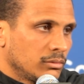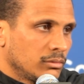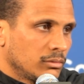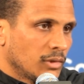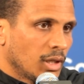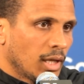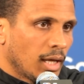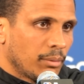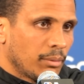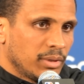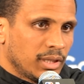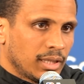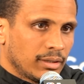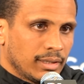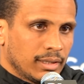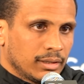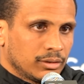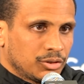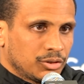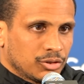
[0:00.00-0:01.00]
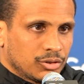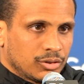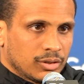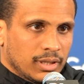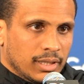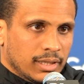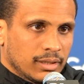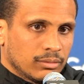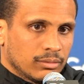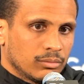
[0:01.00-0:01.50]
Yeah, I mean, I think it's just,
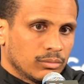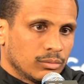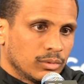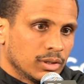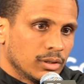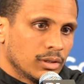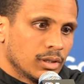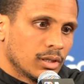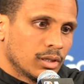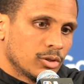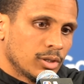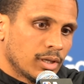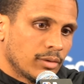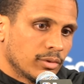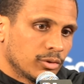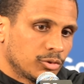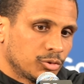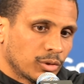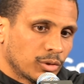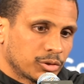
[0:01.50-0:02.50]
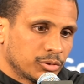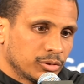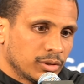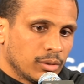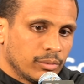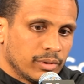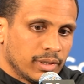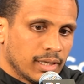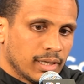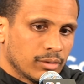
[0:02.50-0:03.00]
again, when you have the structure that
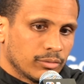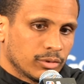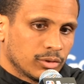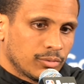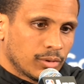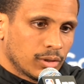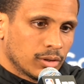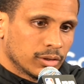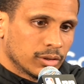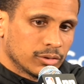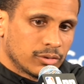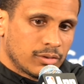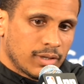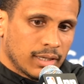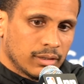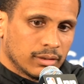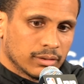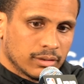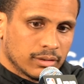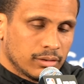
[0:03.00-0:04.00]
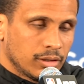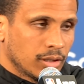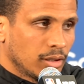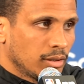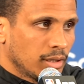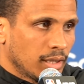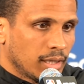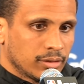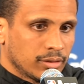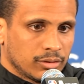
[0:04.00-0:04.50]
we have as far as talented young
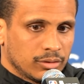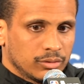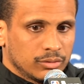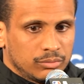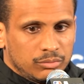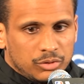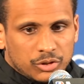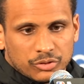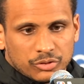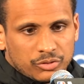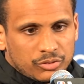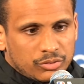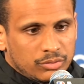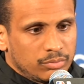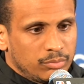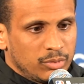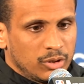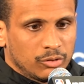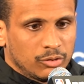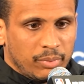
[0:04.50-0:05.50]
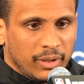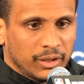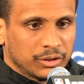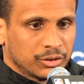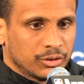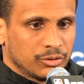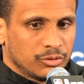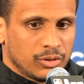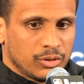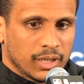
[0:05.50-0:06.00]
guys, you just be as
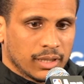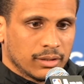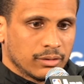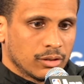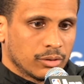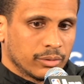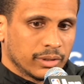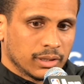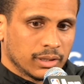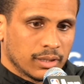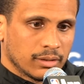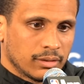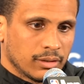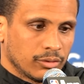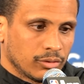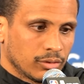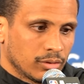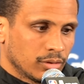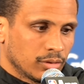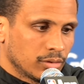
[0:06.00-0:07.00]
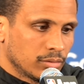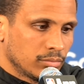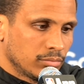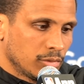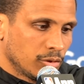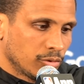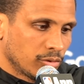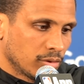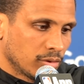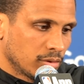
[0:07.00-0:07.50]
patient as you can, knowing that there's
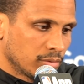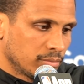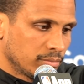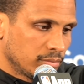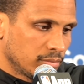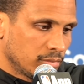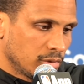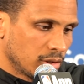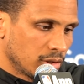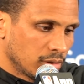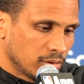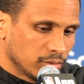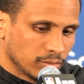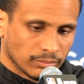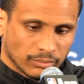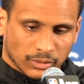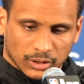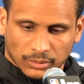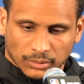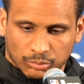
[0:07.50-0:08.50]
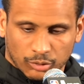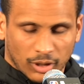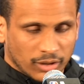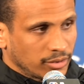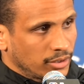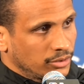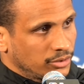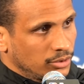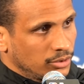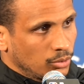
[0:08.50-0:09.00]
a
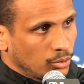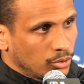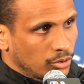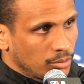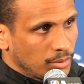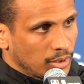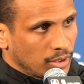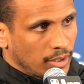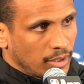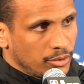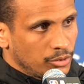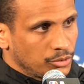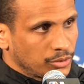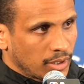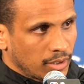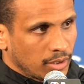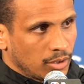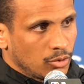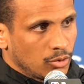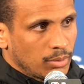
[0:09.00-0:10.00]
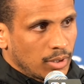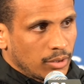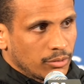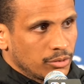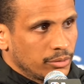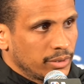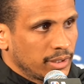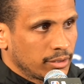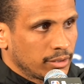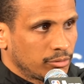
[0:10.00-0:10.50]
process in order about how you try to go about
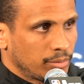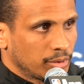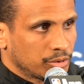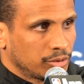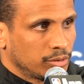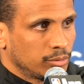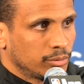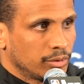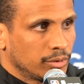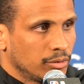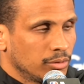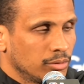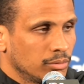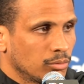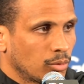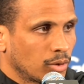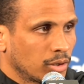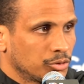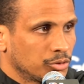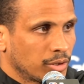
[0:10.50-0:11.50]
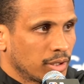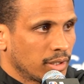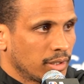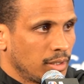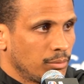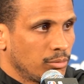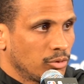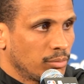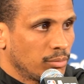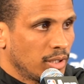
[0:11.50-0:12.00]
doing it, especially when you want to try to
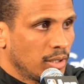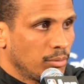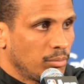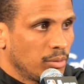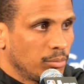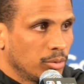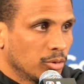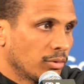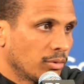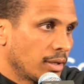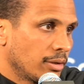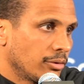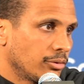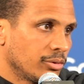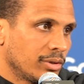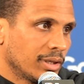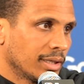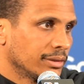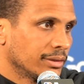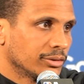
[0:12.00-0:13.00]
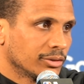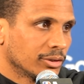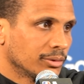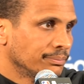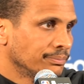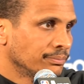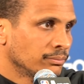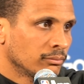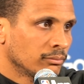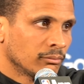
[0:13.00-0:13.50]
keep as many people around as you can. So
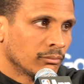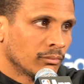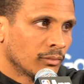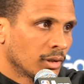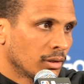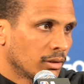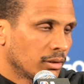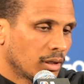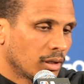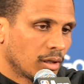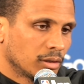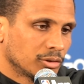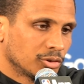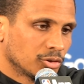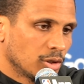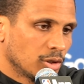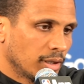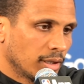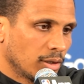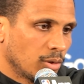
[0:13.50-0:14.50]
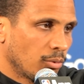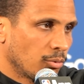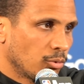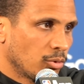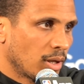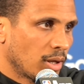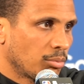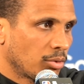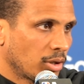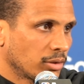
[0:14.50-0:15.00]
just got to go through
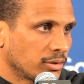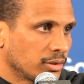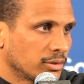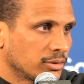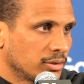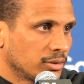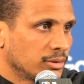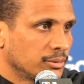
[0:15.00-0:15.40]
that process.